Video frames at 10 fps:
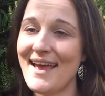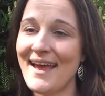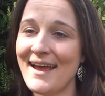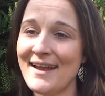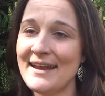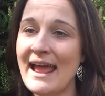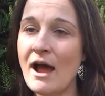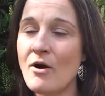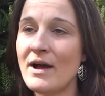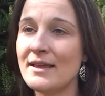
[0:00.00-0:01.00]
And
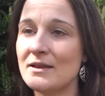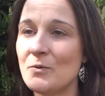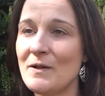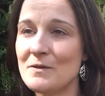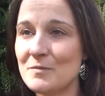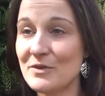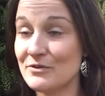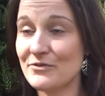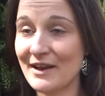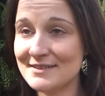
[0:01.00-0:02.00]
now I can welcome
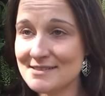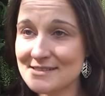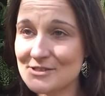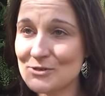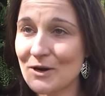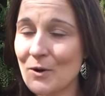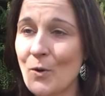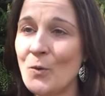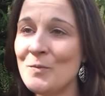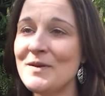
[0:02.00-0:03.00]
their friends into our
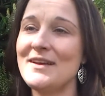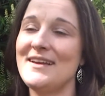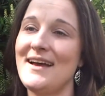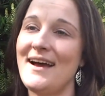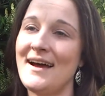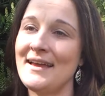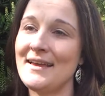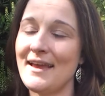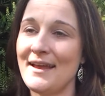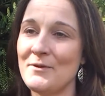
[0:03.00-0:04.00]
home. I
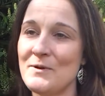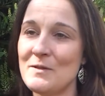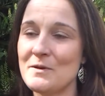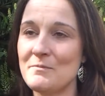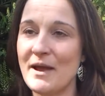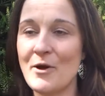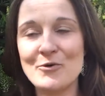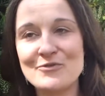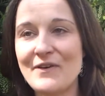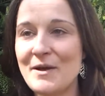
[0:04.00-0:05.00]
can welcome my
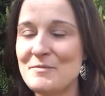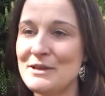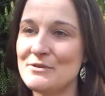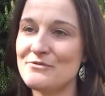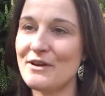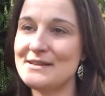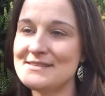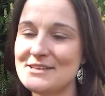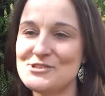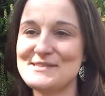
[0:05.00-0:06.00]
own family and
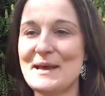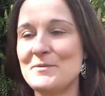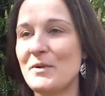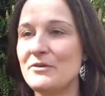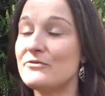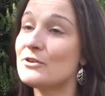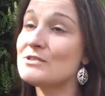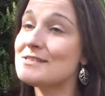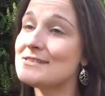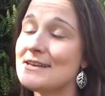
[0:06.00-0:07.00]
friends. I just had my
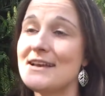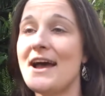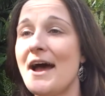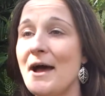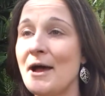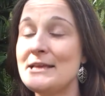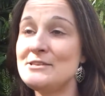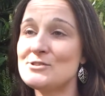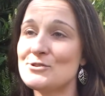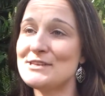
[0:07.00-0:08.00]
first
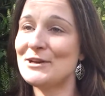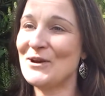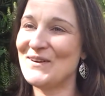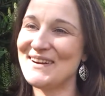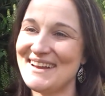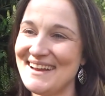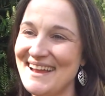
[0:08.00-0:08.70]
Easter dinner and I